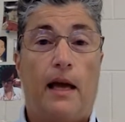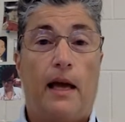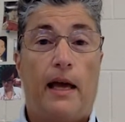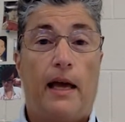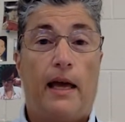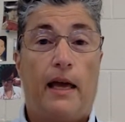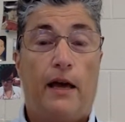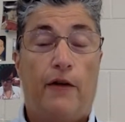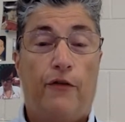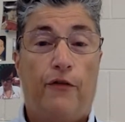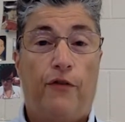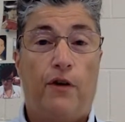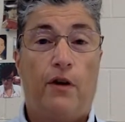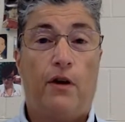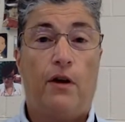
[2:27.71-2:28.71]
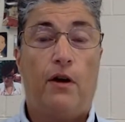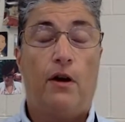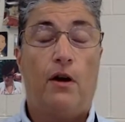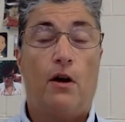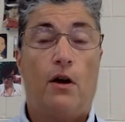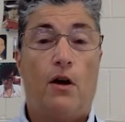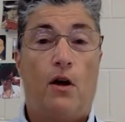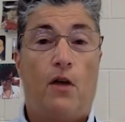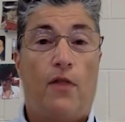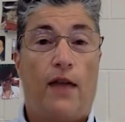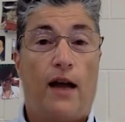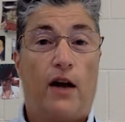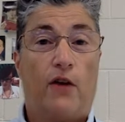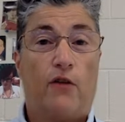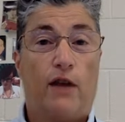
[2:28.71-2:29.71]
If
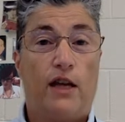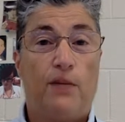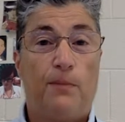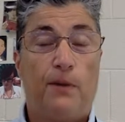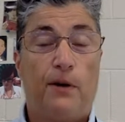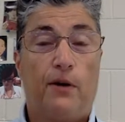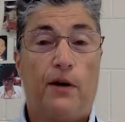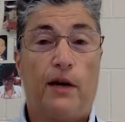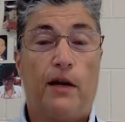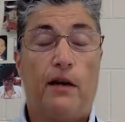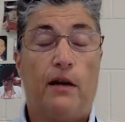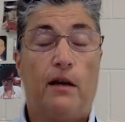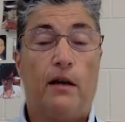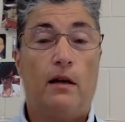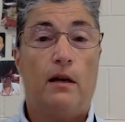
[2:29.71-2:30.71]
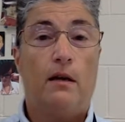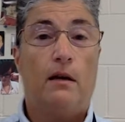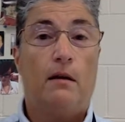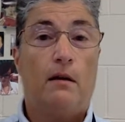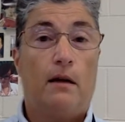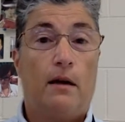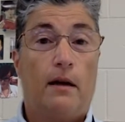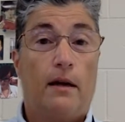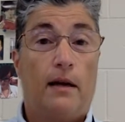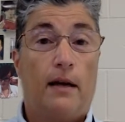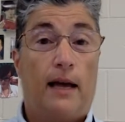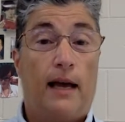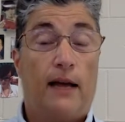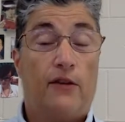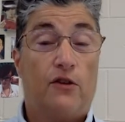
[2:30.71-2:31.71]
that grace period
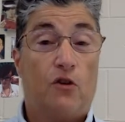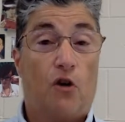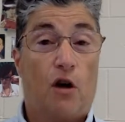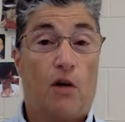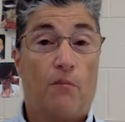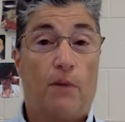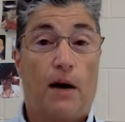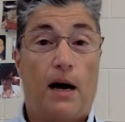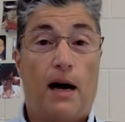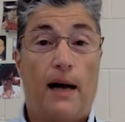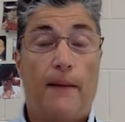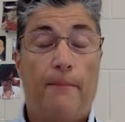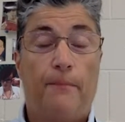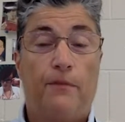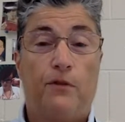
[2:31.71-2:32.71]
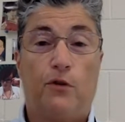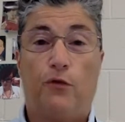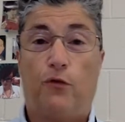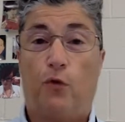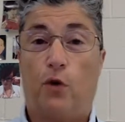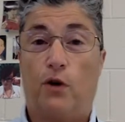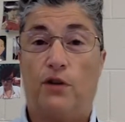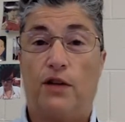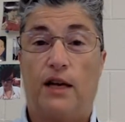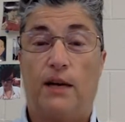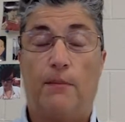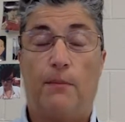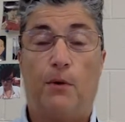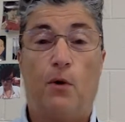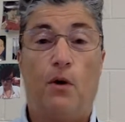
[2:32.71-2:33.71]
has gone by, so for
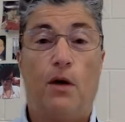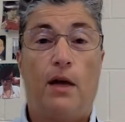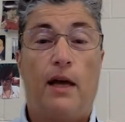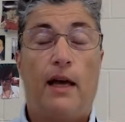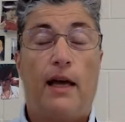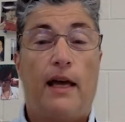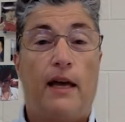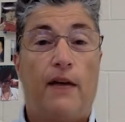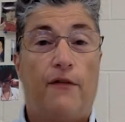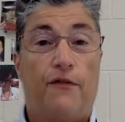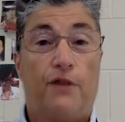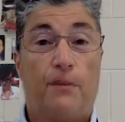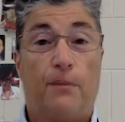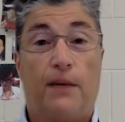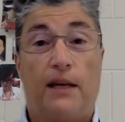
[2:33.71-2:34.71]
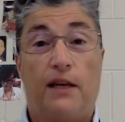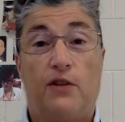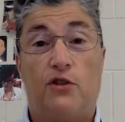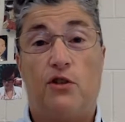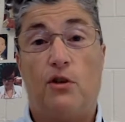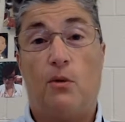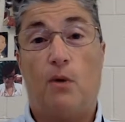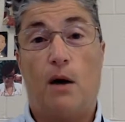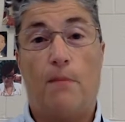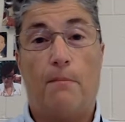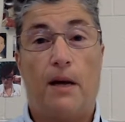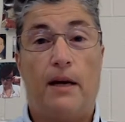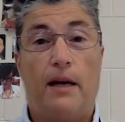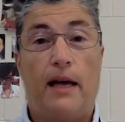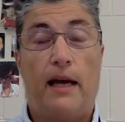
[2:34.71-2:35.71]
example, if something is due on
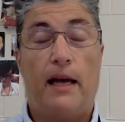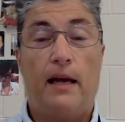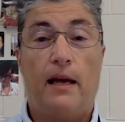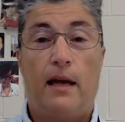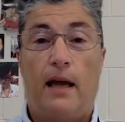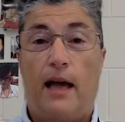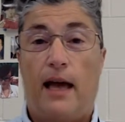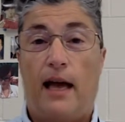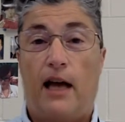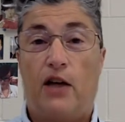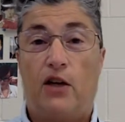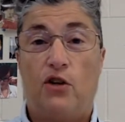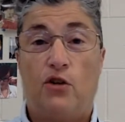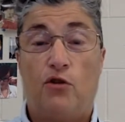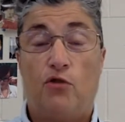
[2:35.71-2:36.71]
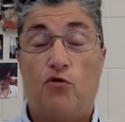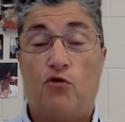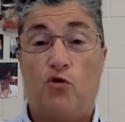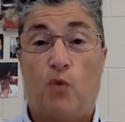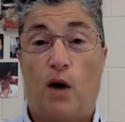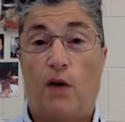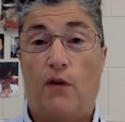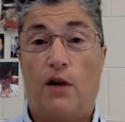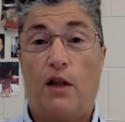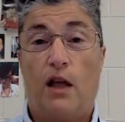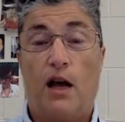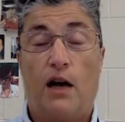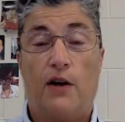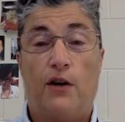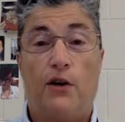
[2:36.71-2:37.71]
Monday at 12
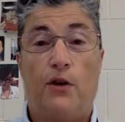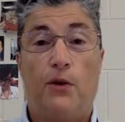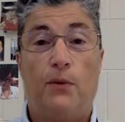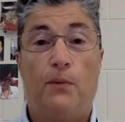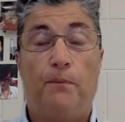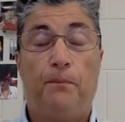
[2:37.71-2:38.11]
o'clock noon,